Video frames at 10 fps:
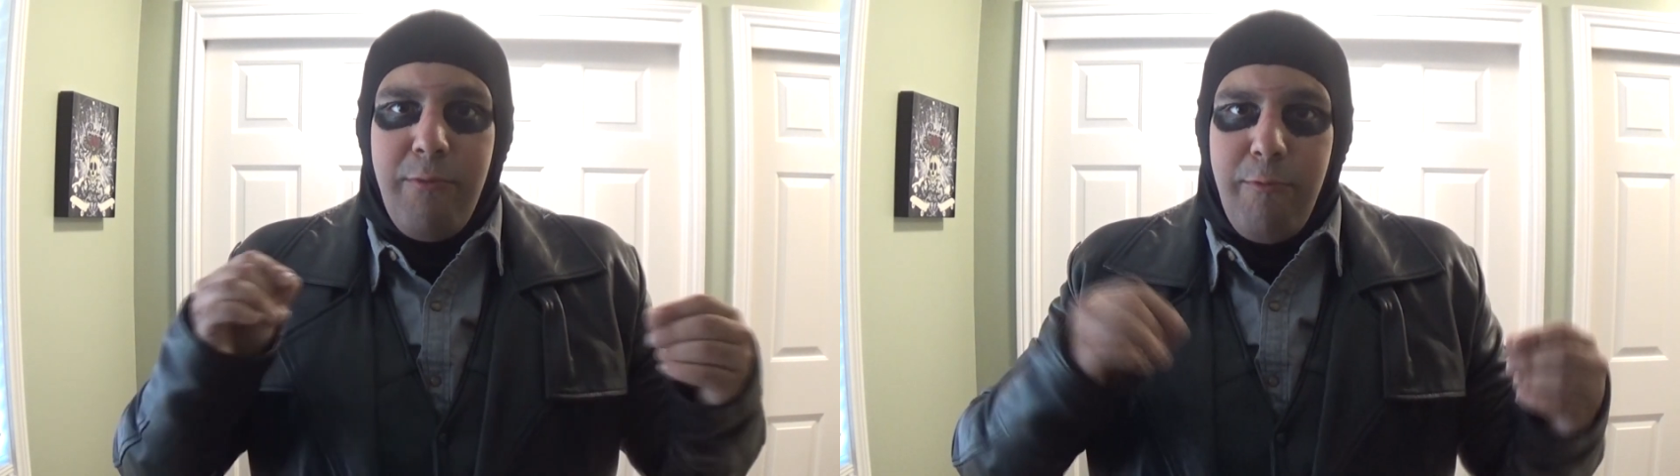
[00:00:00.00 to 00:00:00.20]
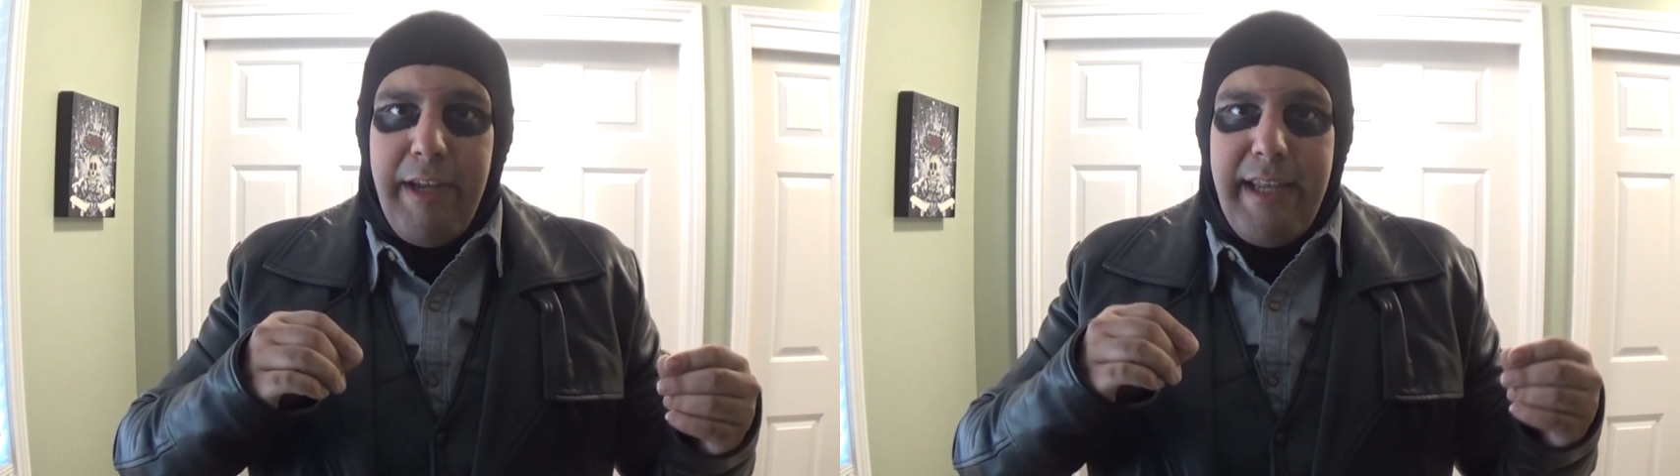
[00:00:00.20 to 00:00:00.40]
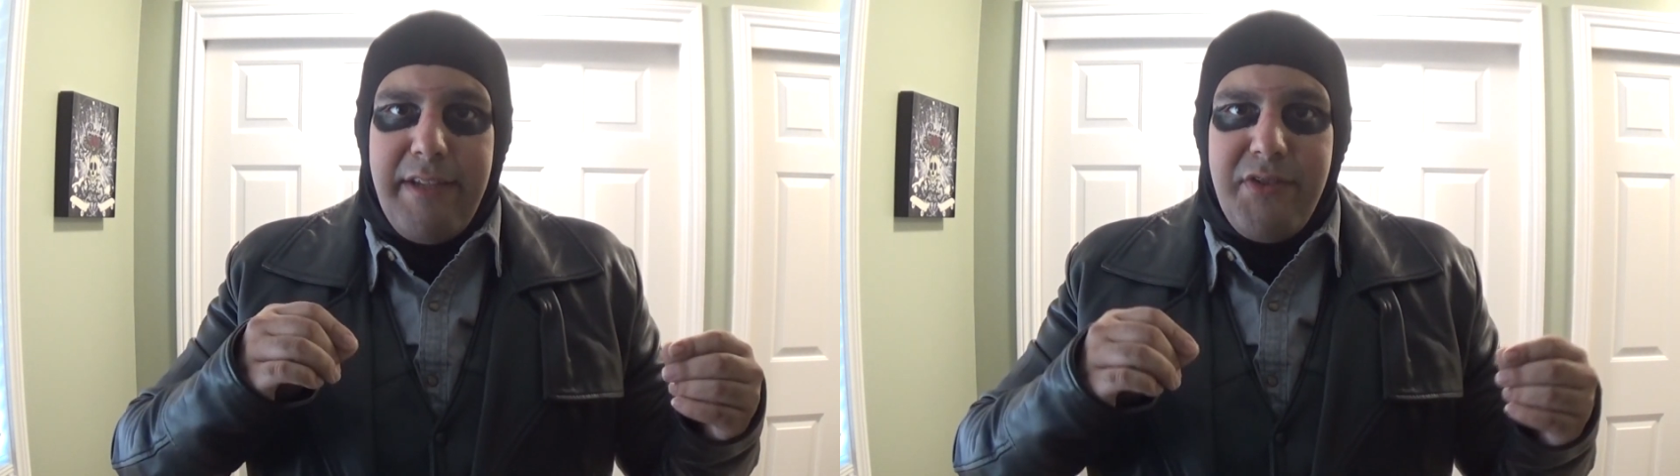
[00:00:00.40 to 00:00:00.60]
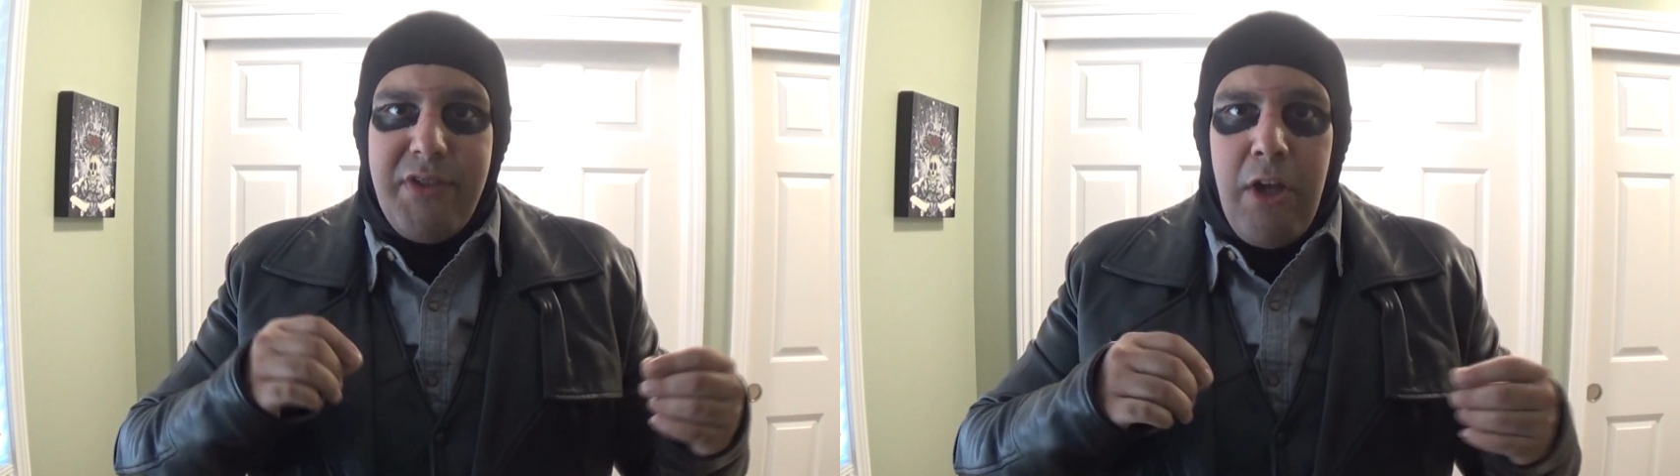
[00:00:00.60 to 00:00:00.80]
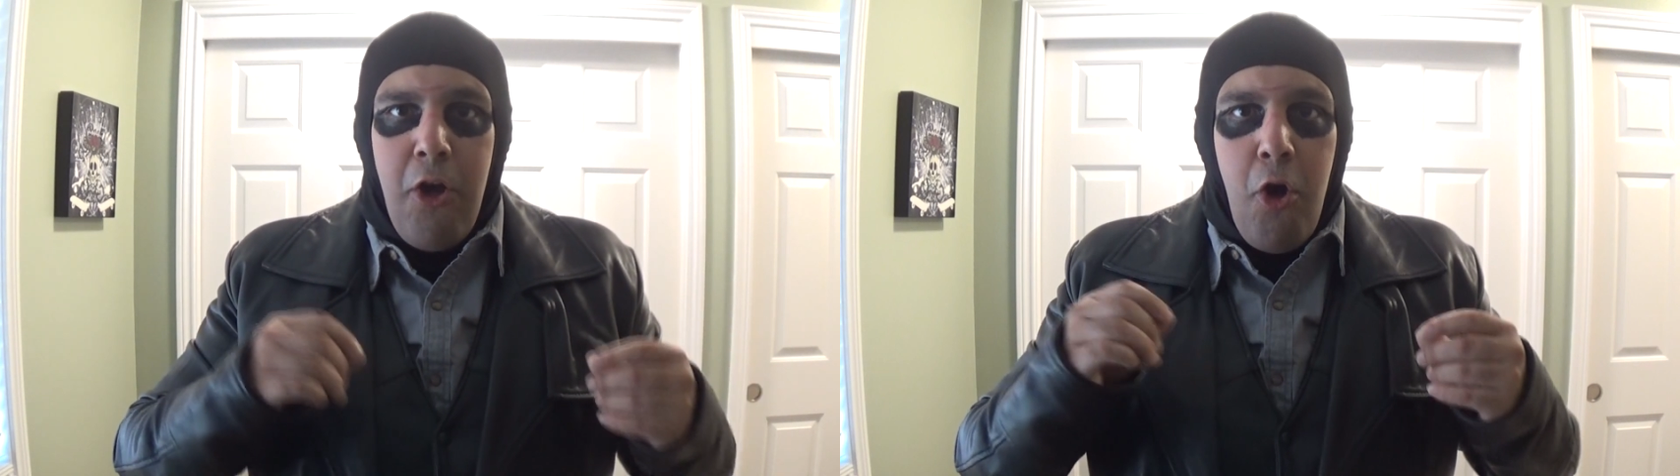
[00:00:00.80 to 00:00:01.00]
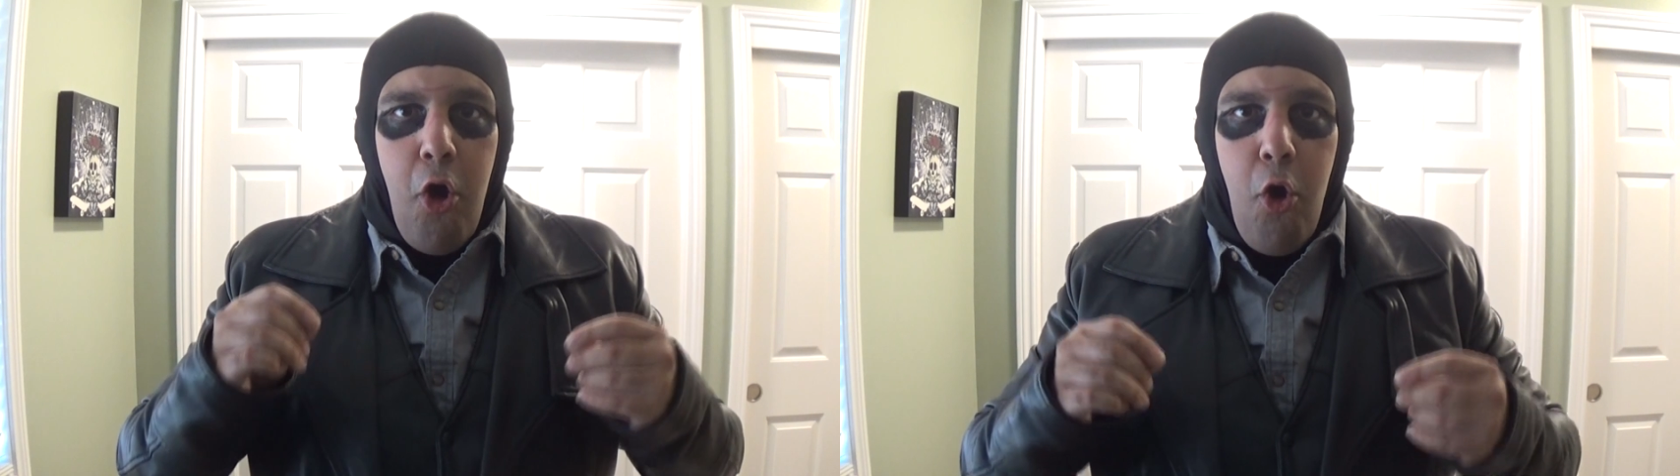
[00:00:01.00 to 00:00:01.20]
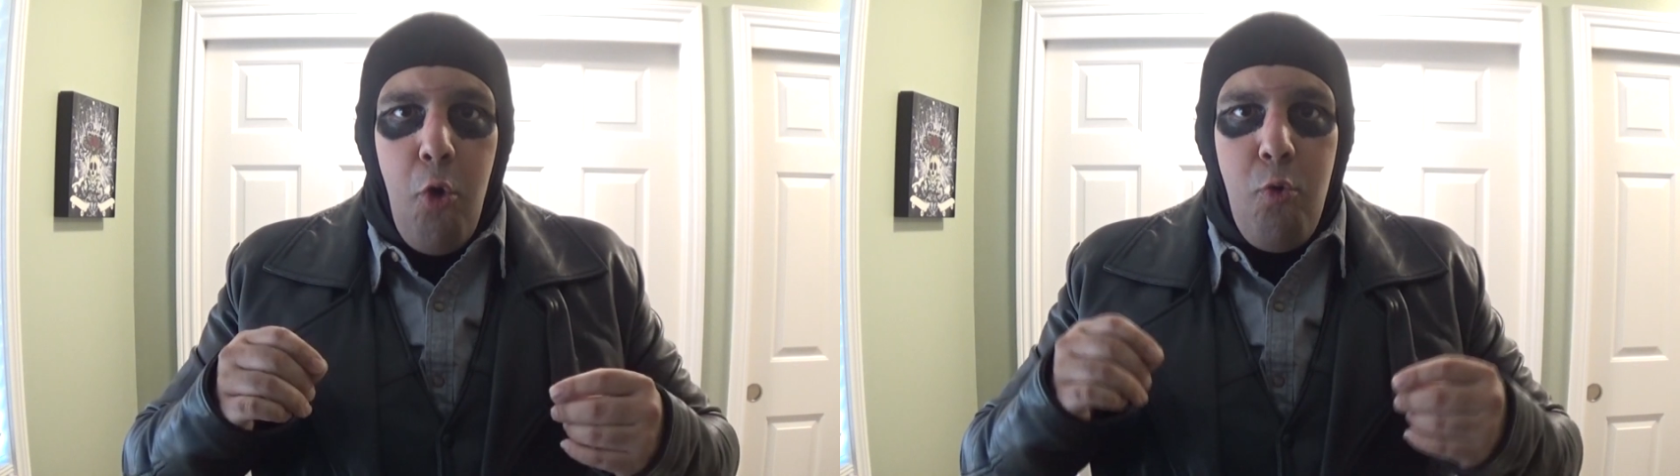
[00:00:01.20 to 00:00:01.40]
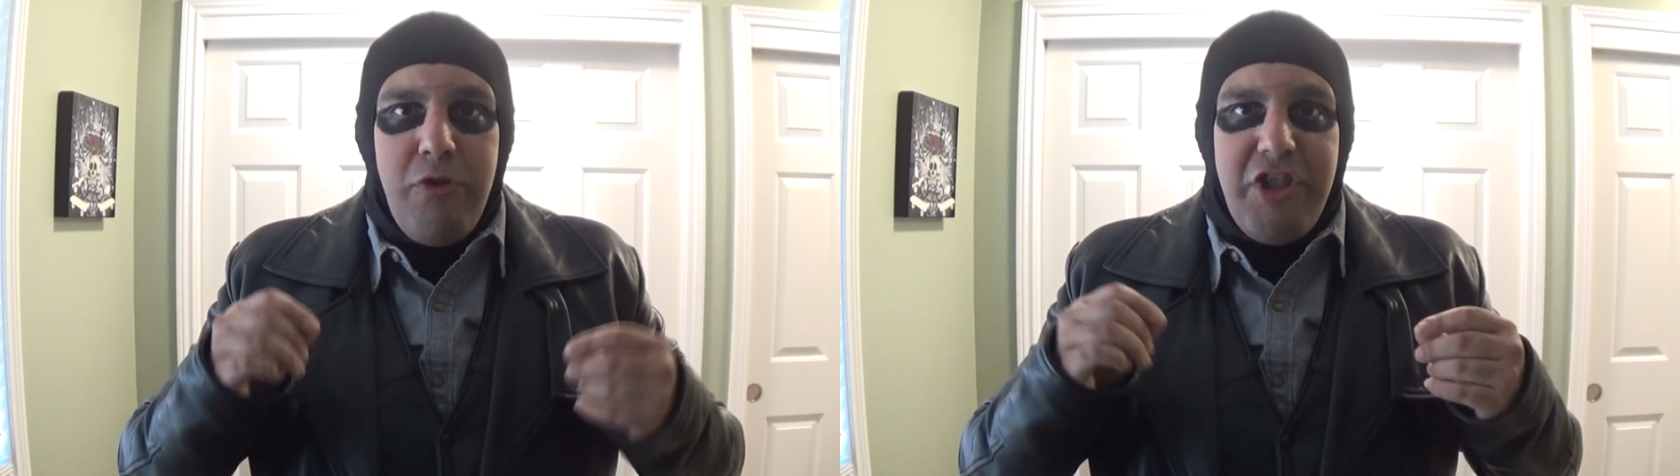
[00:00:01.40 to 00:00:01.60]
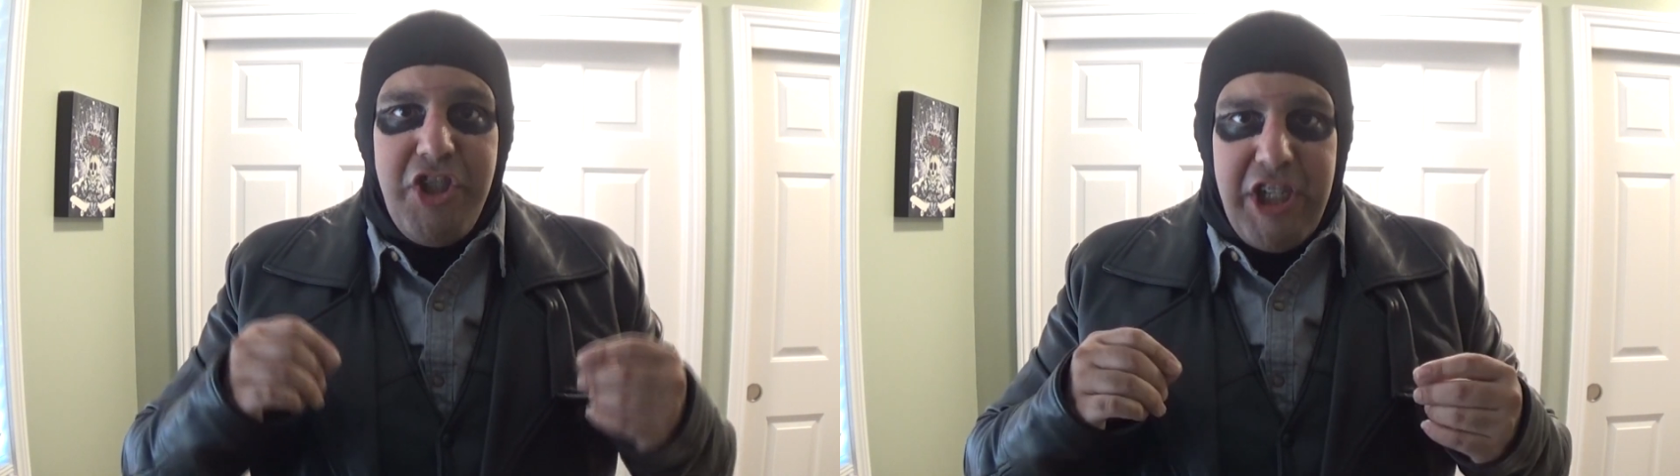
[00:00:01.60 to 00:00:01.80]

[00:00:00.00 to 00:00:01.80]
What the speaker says: Reyes OG.